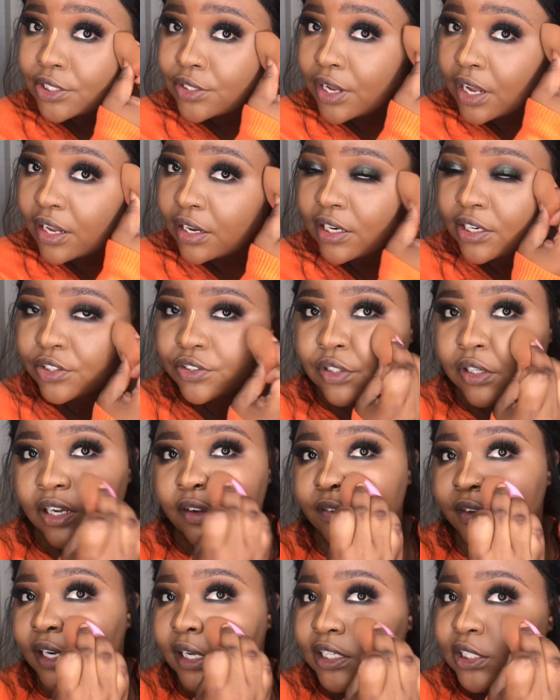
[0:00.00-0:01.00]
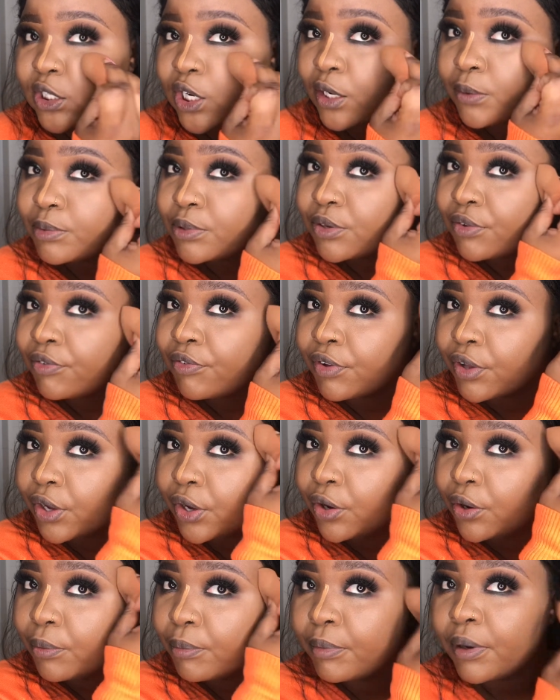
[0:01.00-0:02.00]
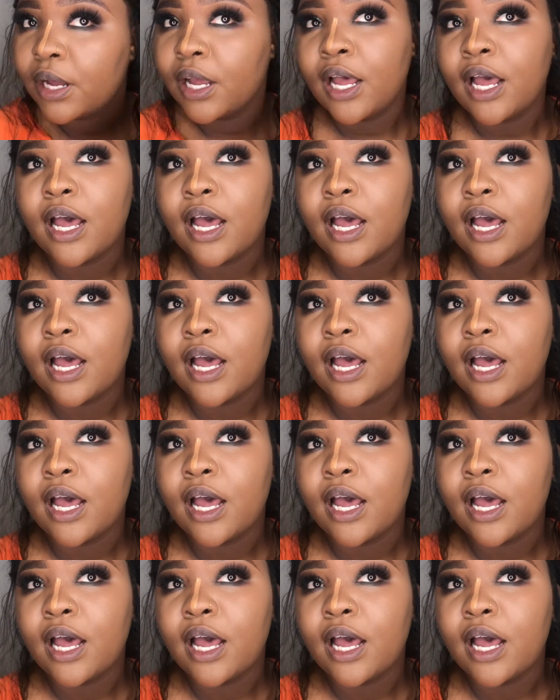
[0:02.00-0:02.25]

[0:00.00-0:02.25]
So I literally haven't had time to film,